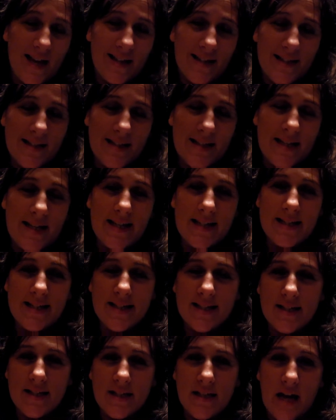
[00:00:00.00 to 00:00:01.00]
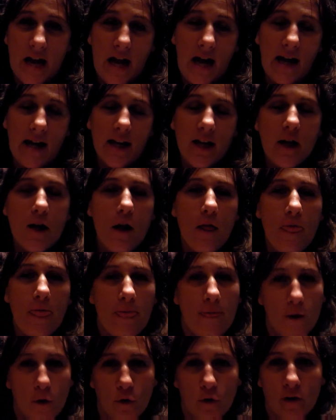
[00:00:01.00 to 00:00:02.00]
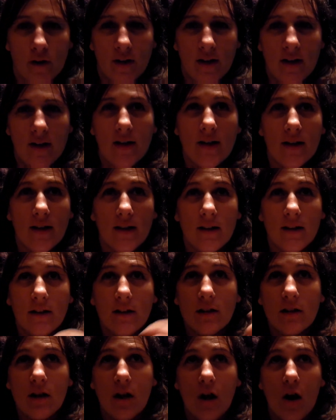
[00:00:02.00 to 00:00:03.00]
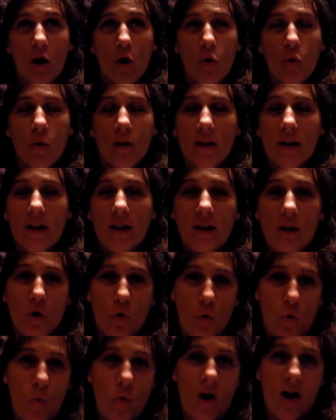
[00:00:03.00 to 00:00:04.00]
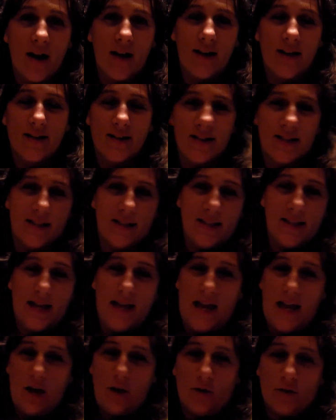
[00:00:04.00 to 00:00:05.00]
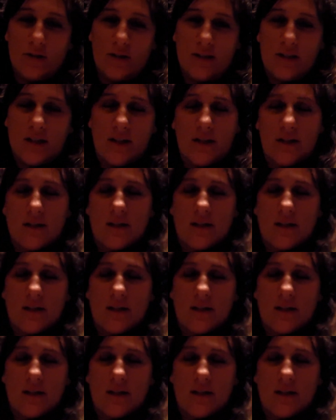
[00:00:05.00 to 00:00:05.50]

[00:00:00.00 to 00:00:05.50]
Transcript: Yes, it's 9:30 and it's already quiet in the house